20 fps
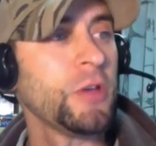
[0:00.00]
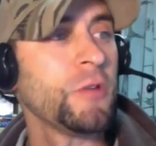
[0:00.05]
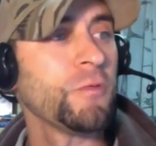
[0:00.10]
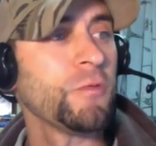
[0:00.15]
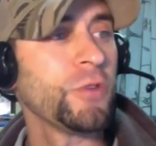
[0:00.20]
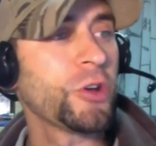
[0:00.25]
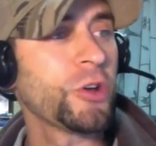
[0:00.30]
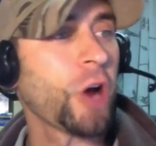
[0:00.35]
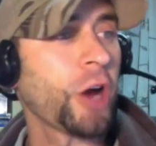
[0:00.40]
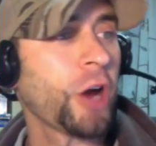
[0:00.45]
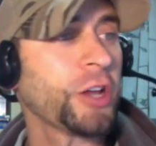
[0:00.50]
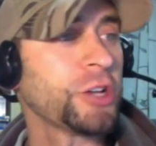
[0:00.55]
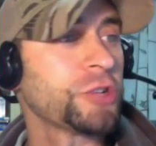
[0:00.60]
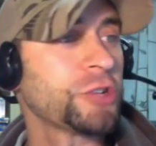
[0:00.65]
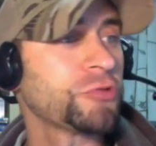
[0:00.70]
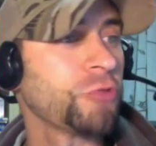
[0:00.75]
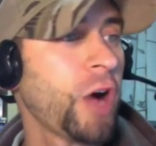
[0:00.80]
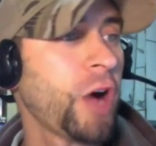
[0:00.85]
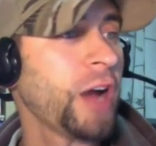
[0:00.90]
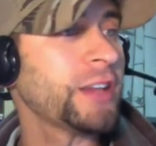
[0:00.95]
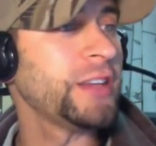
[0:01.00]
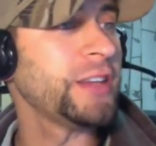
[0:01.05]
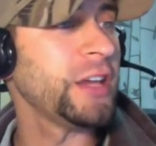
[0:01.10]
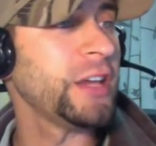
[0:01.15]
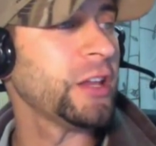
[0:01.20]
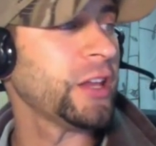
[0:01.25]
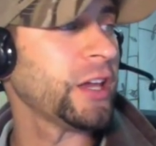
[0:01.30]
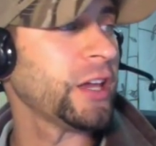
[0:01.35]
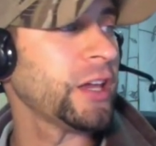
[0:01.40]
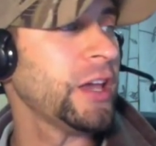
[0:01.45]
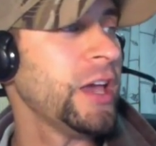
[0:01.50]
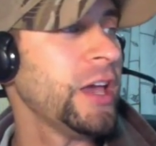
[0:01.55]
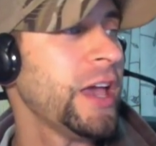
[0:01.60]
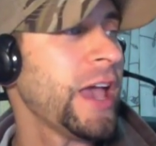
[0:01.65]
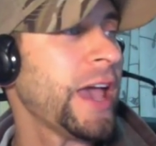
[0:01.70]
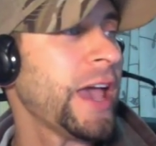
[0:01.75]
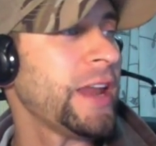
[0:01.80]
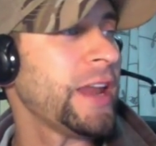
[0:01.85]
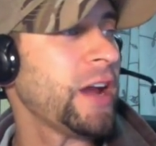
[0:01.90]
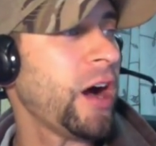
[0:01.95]
regarding drug dealing
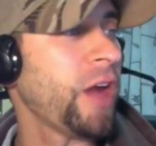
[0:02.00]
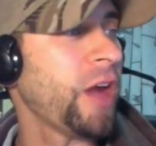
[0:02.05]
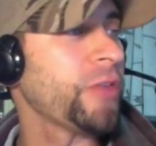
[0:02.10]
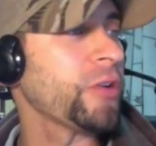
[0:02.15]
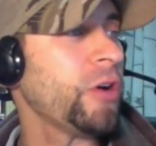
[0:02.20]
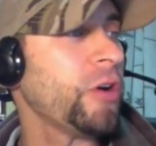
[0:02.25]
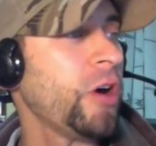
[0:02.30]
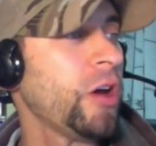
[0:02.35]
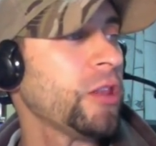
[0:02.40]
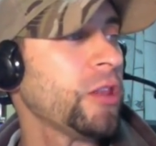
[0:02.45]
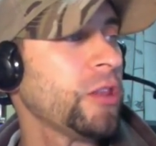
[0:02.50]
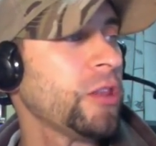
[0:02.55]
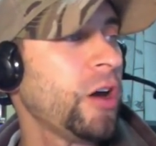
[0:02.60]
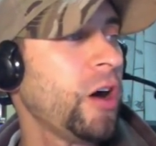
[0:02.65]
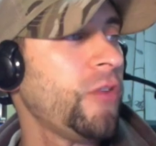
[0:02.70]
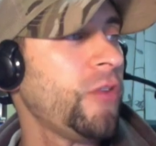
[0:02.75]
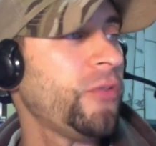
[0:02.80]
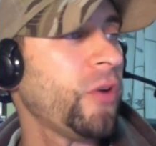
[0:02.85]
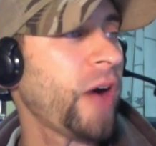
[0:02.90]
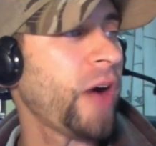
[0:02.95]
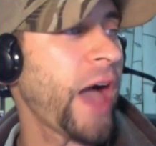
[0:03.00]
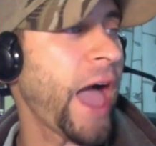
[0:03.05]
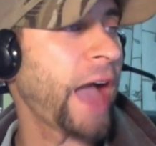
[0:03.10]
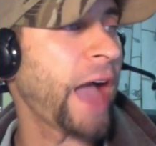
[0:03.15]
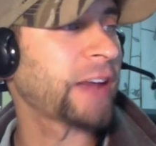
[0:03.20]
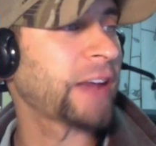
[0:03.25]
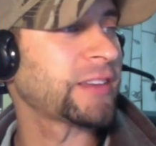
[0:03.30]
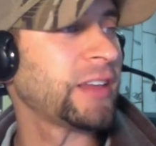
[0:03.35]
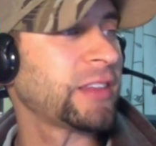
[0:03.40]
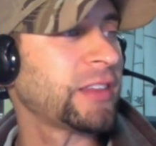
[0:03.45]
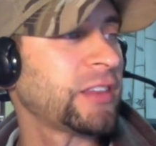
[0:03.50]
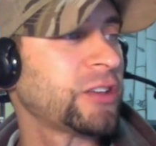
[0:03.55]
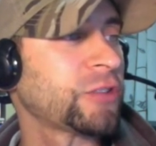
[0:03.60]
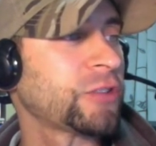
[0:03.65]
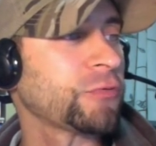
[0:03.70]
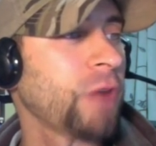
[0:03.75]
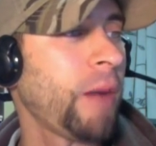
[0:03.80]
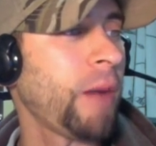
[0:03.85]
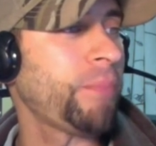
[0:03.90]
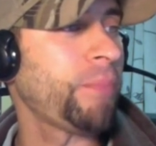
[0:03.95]
and other unlawful acts that
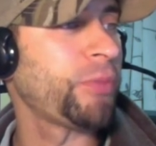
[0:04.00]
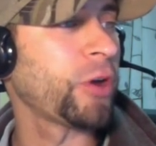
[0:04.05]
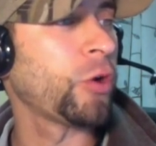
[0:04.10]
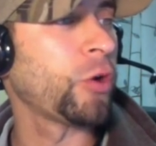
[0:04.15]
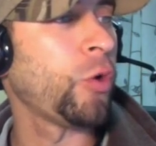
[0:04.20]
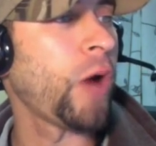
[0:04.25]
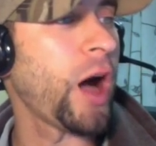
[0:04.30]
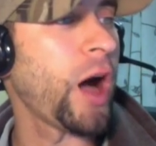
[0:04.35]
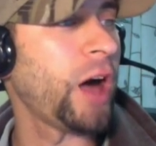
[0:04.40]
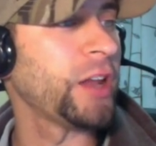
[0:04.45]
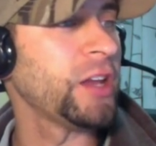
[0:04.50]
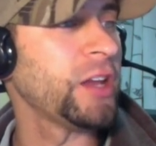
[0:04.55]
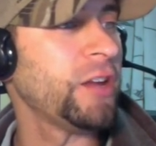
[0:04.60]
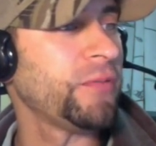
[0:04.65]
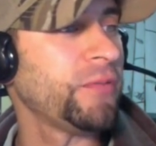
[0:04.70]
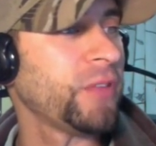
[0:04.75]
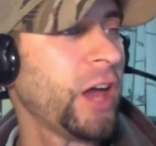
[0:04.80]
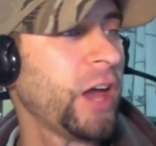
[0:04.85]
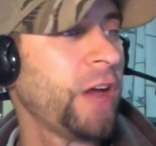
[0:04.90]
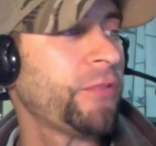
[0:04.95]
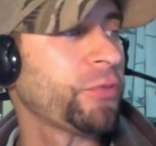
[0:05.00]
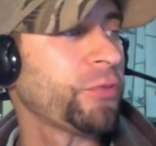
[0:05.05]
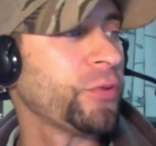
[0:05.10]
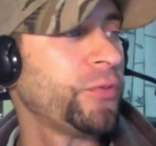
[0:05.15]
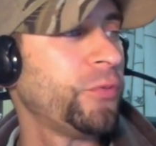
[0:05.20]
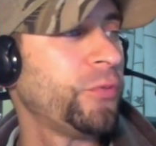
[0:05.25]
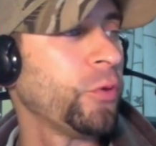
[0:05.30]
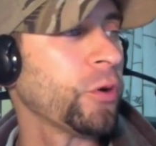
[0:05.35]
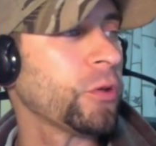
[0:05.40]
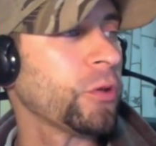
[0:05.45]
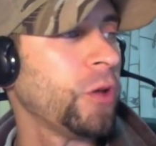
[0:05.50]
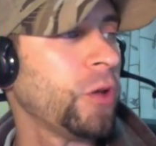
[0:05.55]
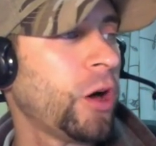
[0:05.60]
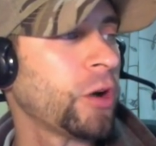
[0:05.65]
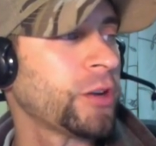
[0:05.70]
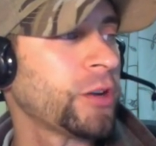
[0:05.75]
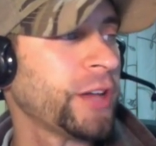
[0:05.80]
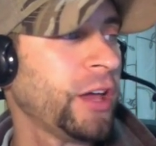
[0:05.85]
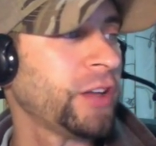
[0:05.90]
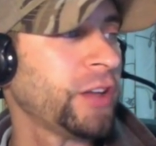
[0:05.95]
disrupt the quality of life through Fort
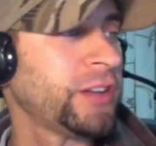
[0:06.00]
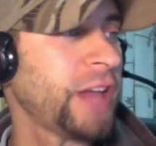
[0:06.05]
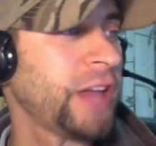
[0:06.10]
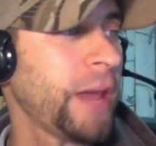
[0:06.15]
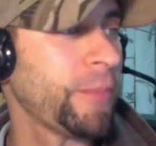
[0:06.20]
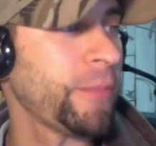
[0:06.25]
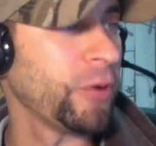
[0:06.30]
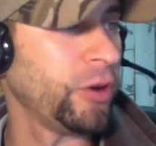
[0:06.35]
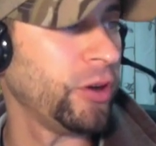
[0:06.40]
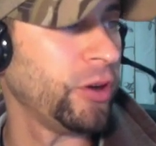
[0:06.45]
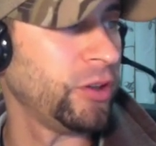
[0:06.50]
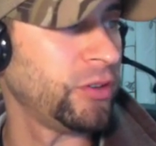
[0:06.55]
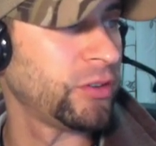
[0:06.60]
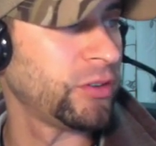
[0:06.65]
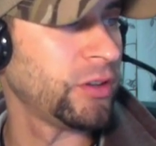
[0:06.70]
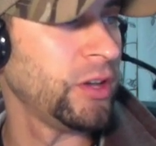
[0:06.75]
Lauderdale's neighborhoods.